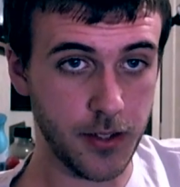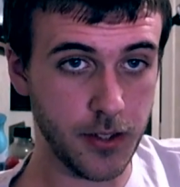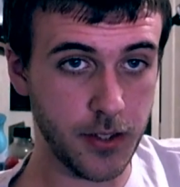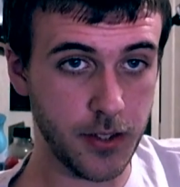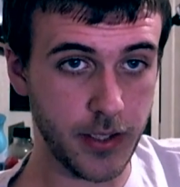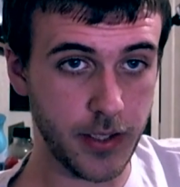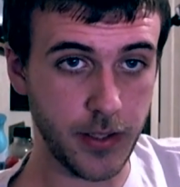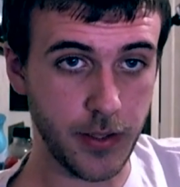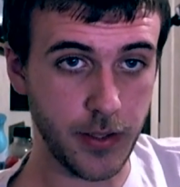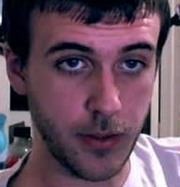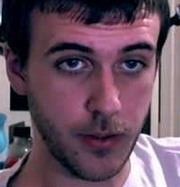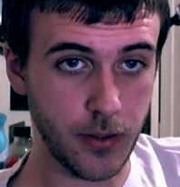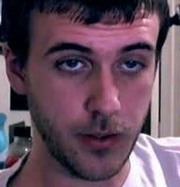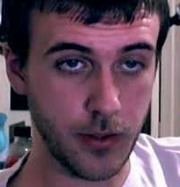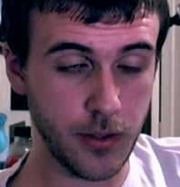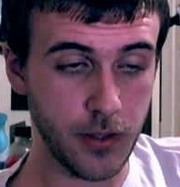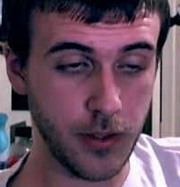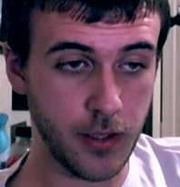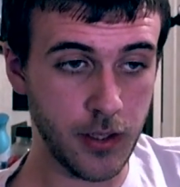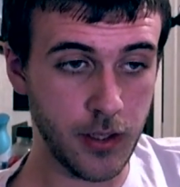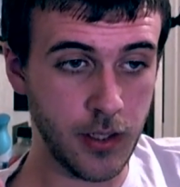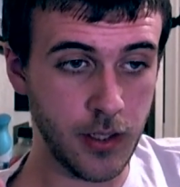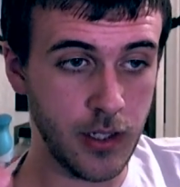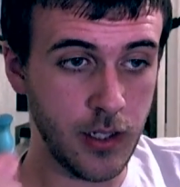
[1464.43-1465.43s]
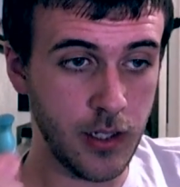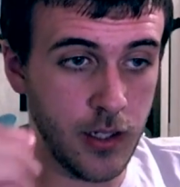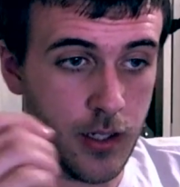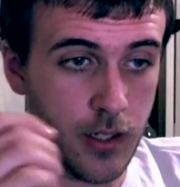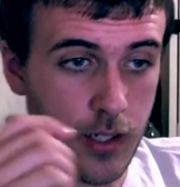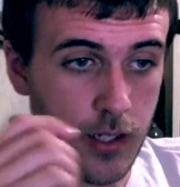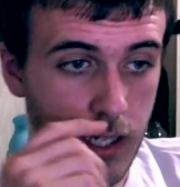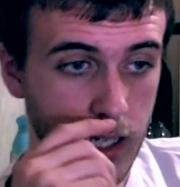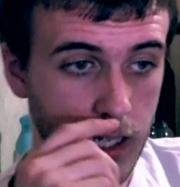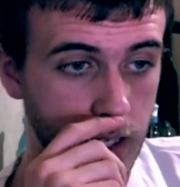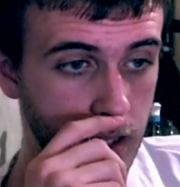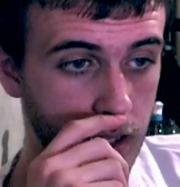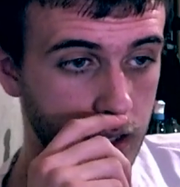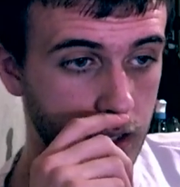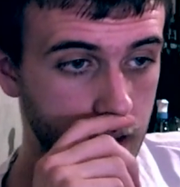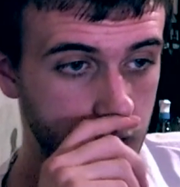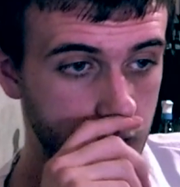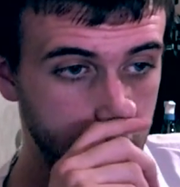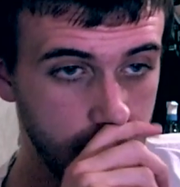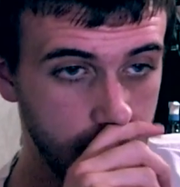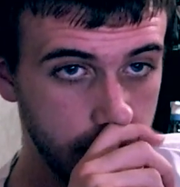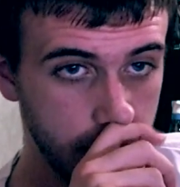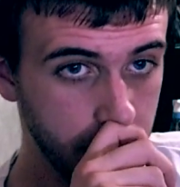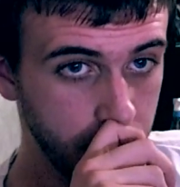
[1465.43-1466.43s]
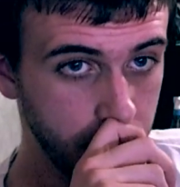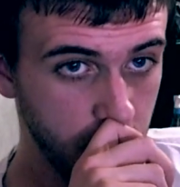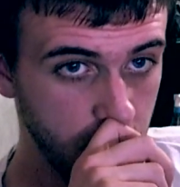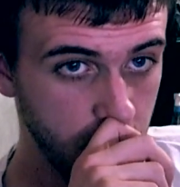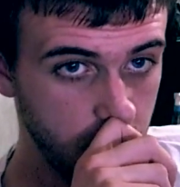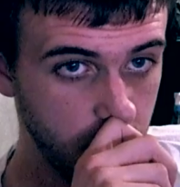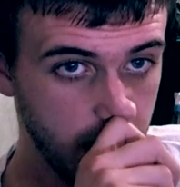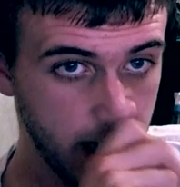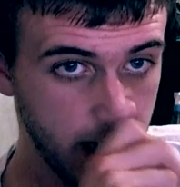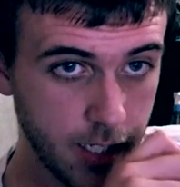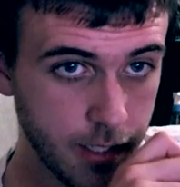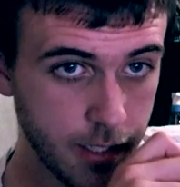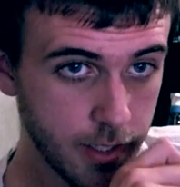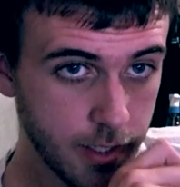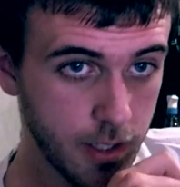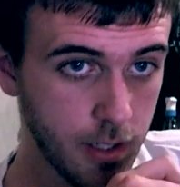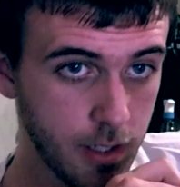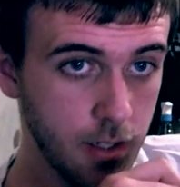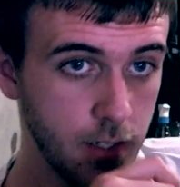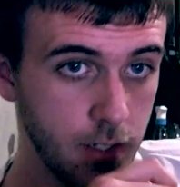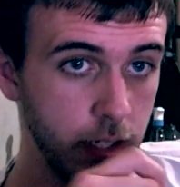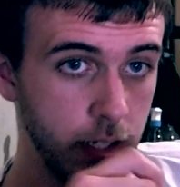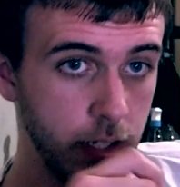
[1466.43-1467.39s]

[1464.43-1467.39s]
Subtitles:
2 on Reflector.